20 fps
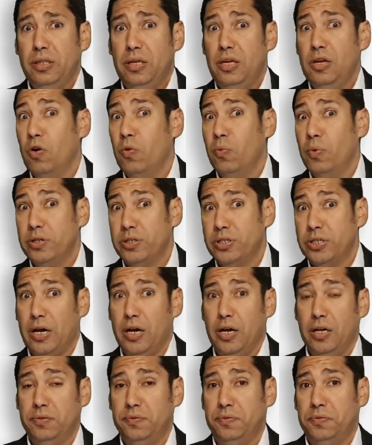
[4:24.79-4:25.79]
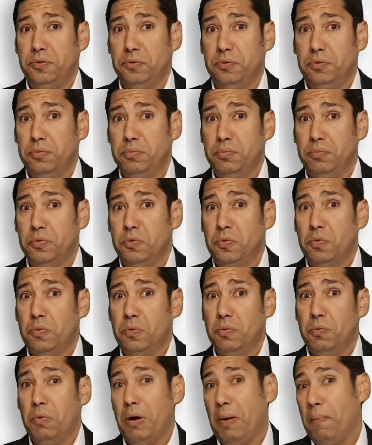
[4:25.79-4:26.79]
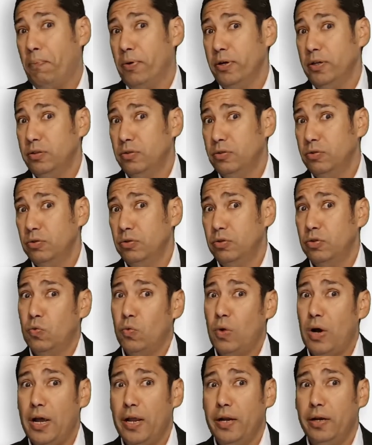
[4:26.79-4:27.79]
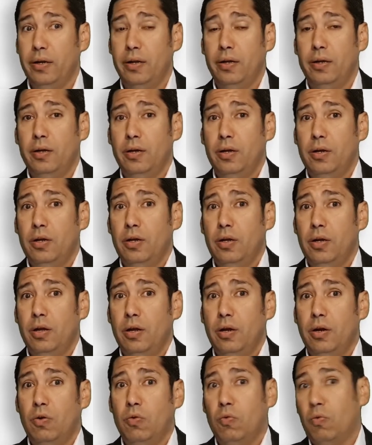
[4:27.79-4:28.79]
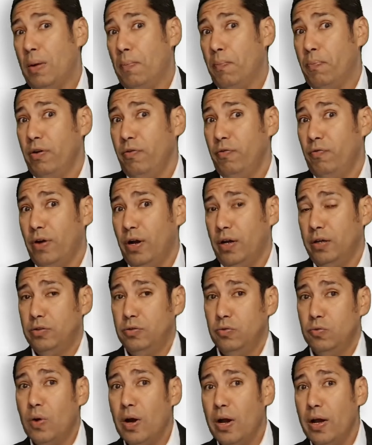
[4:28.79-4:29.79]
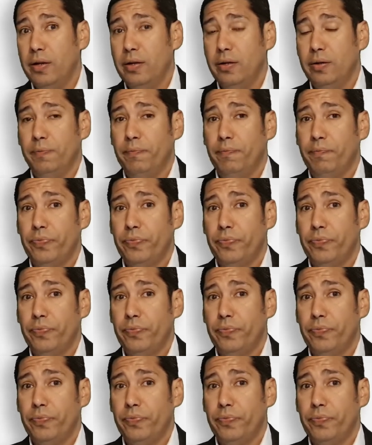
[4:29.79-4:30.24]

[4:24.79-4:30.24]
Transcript: the oversize to 1.2 to 1 or 1.5 to 1,